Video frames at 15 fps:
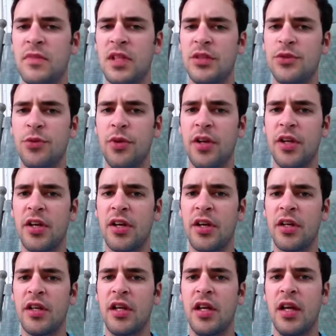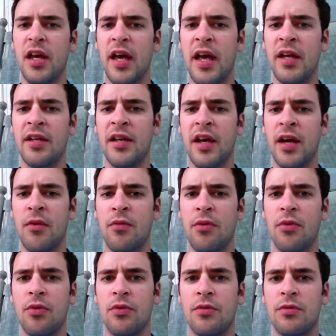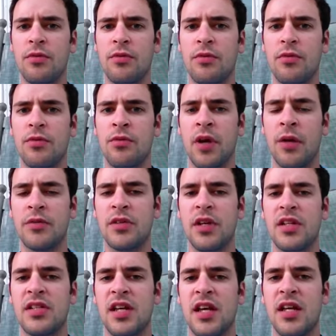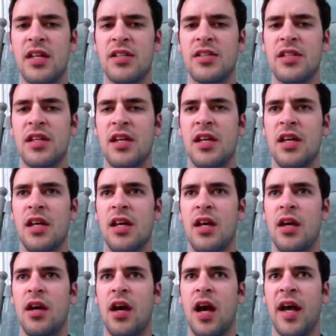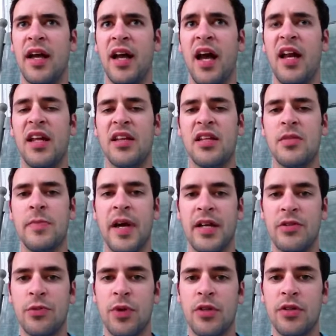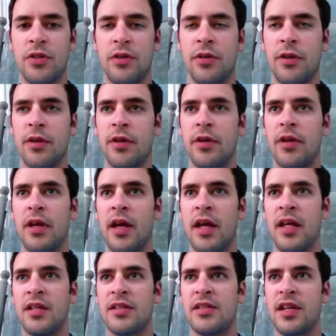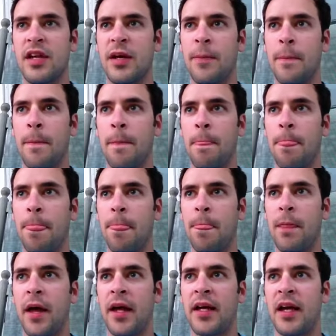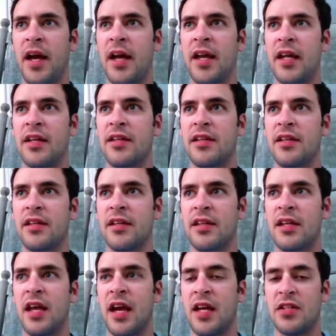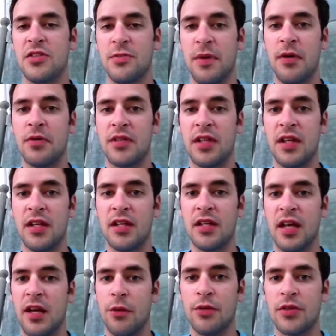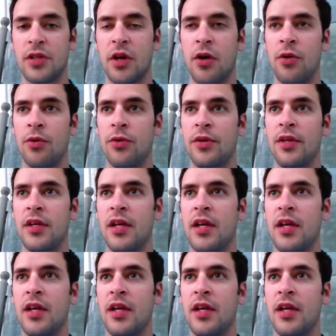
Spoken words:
It's really good. And what I was going to say is, I got it this past winter, and I got it and I smoked it, and it was cold.